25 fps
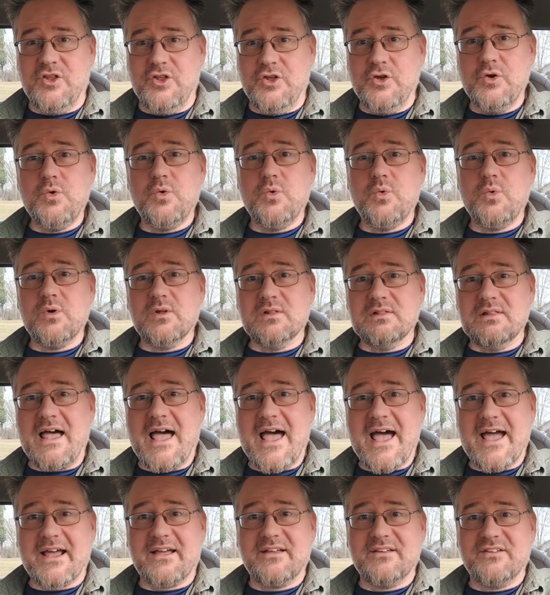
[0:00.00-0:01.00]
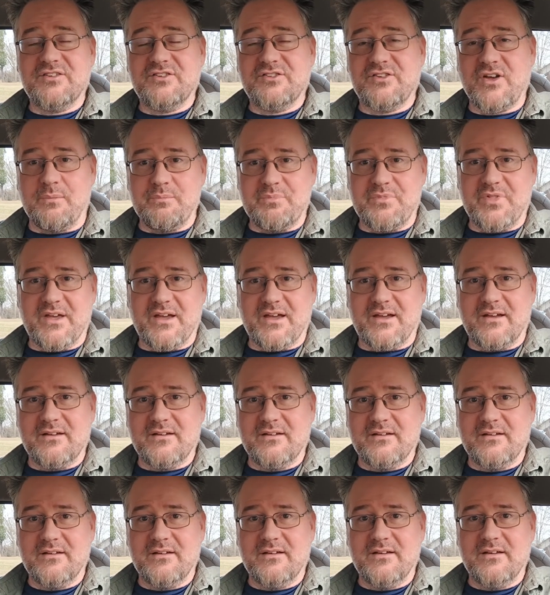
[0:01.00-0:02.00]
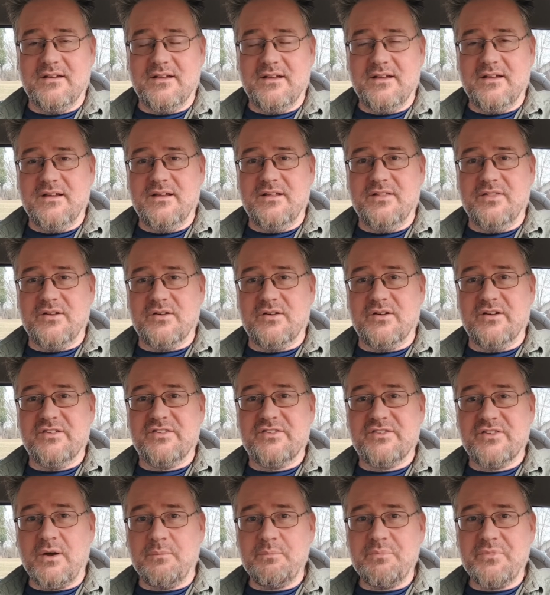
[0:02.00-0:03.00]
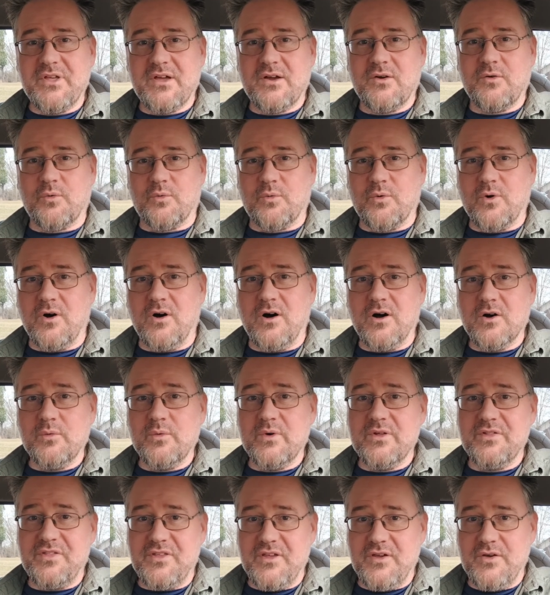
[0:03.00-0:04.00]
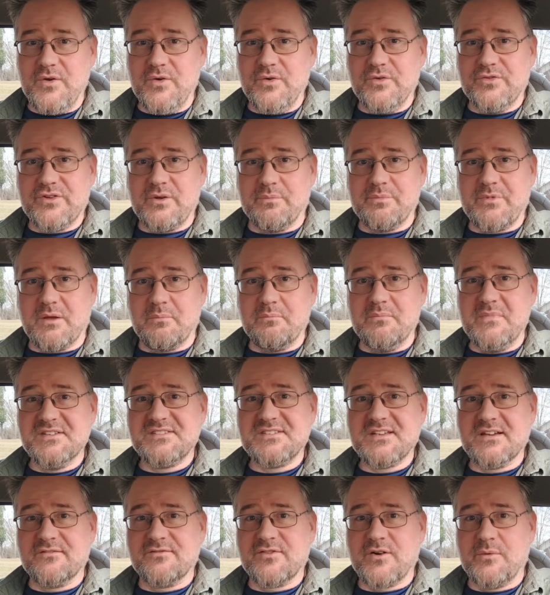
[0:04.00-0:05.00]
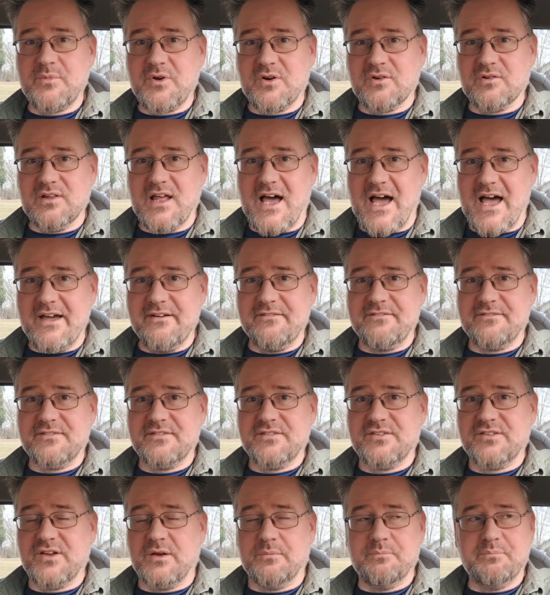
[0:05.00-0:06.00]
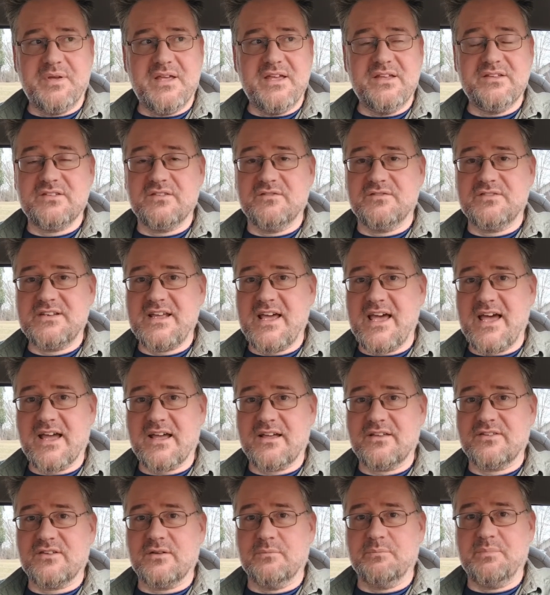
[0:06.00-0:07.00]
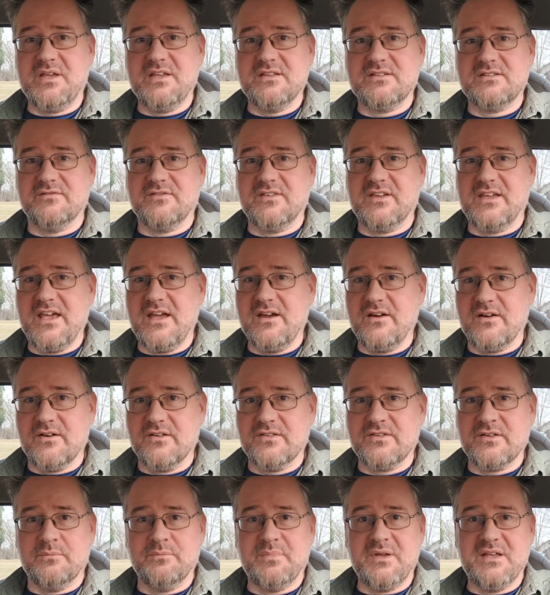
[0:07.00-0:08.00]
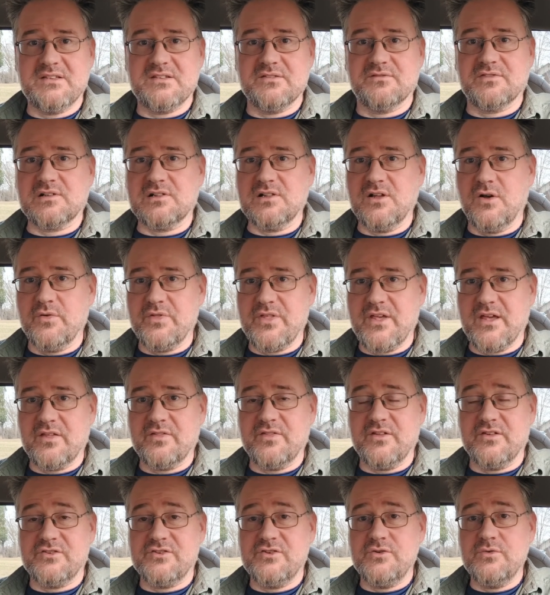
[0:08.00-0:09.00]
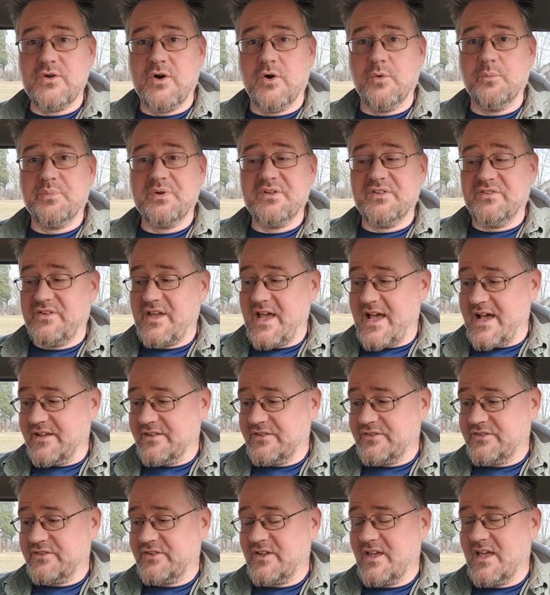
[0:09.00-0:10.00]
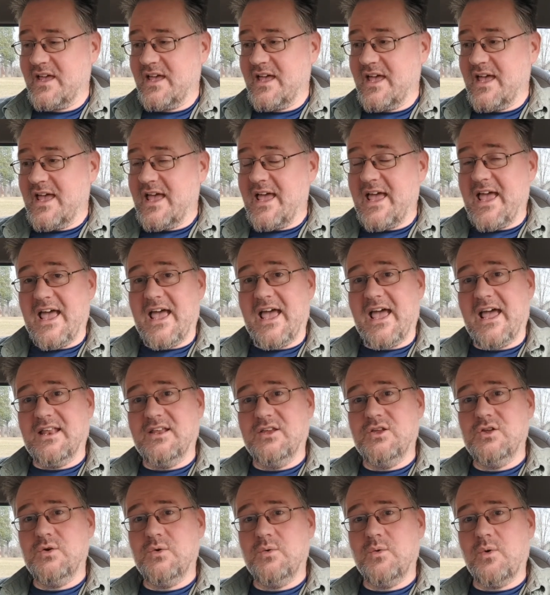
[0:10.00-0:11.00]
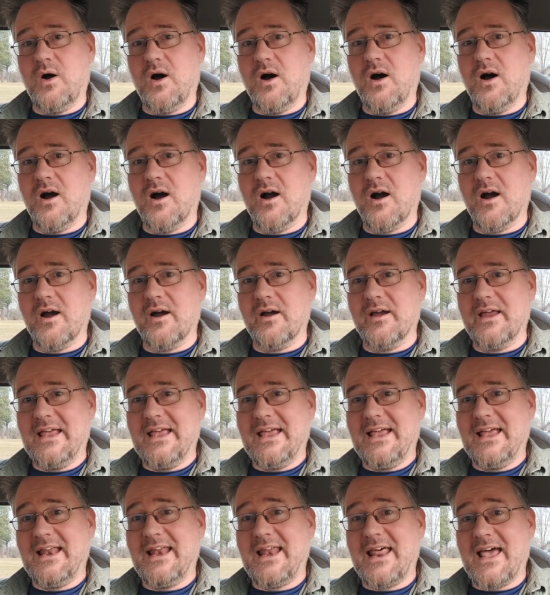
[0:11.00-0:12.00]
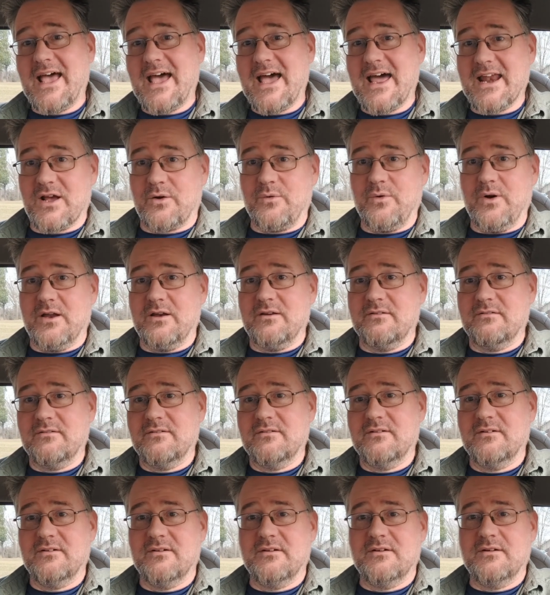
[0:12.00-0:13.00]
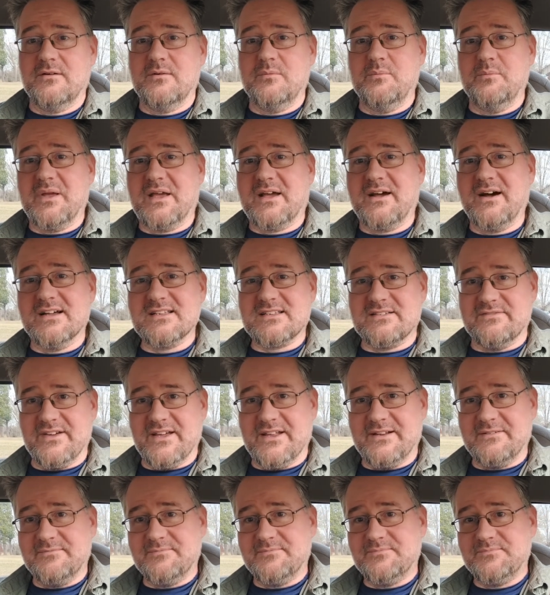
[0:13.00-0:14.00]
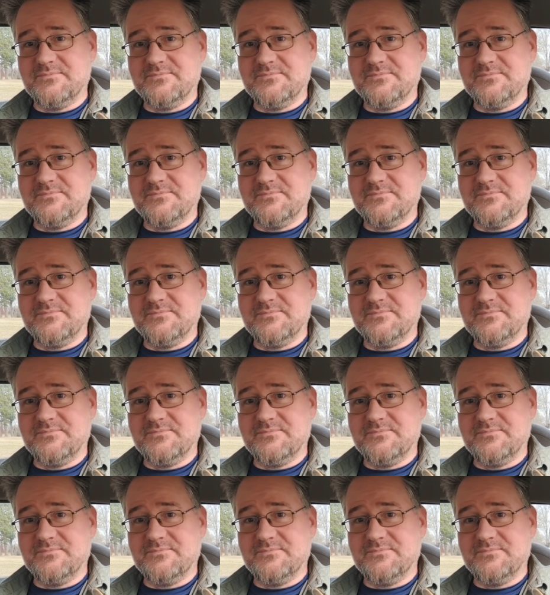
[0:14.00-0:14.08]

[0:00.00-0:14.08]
You lack something. There is something wrong with you, something missing from your life, some piece of tech, some piece of gear, some piece of clothing that you don't possess, and you are inadequate because of it.